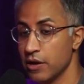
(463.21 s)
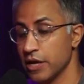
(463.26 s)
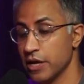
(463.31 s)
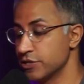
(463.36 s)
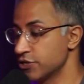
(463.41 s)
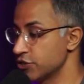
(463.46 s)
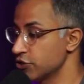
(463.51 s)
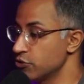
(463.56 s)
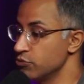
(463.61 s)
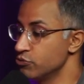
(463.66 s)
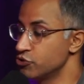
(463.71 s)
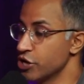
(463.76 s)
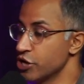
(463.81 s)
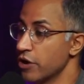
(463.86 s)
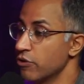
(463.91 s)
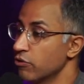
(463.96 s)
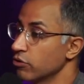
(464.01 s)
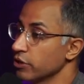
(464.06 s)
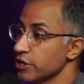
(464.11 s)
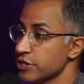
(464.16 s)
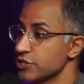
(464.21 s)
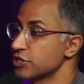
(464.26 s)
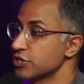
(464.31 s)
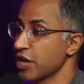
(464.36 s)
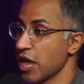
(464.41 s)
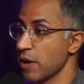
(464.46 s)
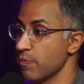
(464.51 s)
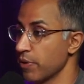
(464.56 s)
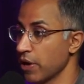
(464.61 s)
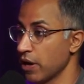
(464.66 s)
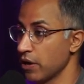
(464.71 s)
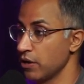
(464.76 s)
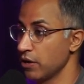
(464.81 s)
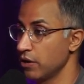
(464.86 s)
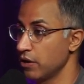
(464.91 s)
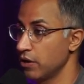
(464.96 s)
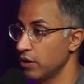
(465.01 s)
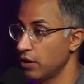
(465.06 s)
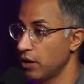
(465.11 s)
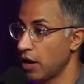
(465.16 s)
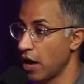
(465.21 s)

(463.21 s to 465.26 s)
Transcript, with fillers: it's you generally skip it. Yep.